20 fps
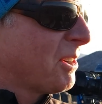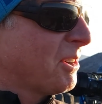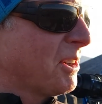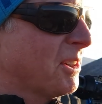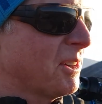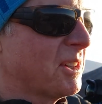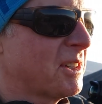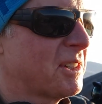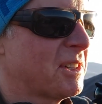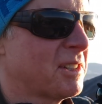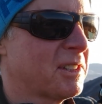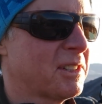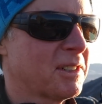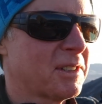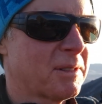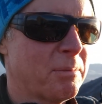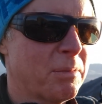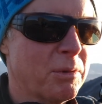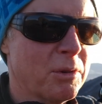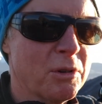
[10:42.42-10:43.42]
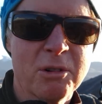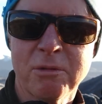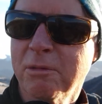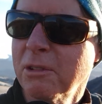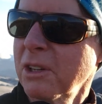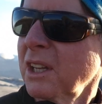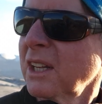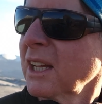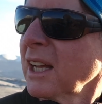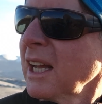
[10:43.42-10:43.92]
like this. It's just
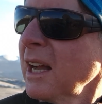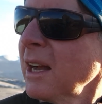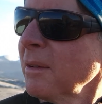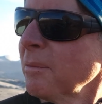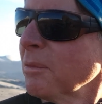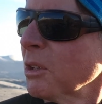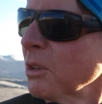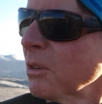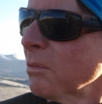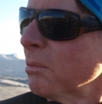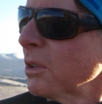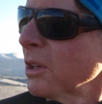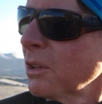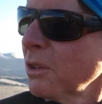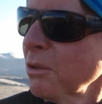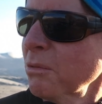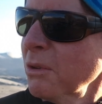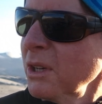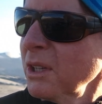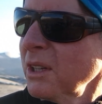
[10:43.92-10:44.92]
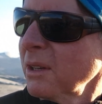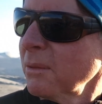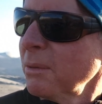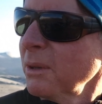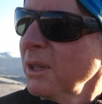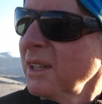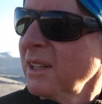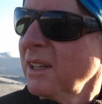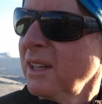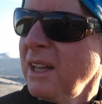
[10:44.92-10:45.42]
beautifully calm, not a breath of wind up
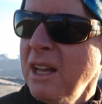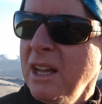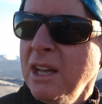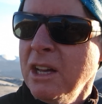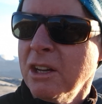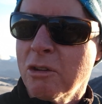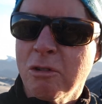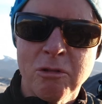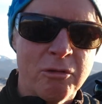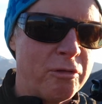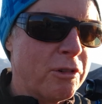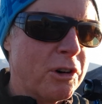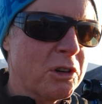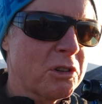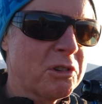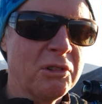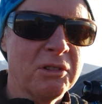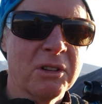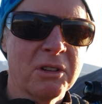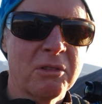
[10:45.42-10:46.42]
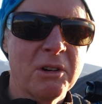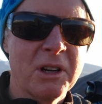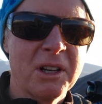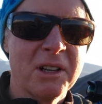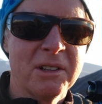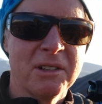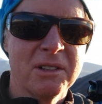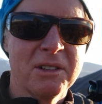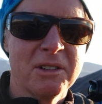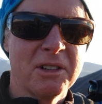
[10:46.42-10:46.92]
here. Good frost on the
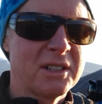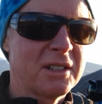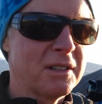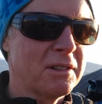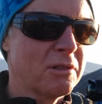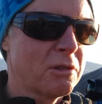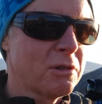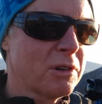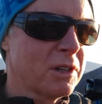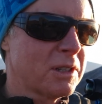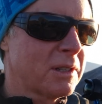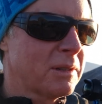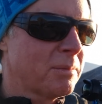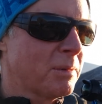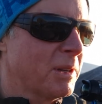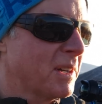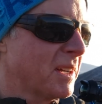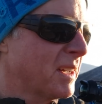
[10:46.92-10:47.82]
ground and nice and crisp,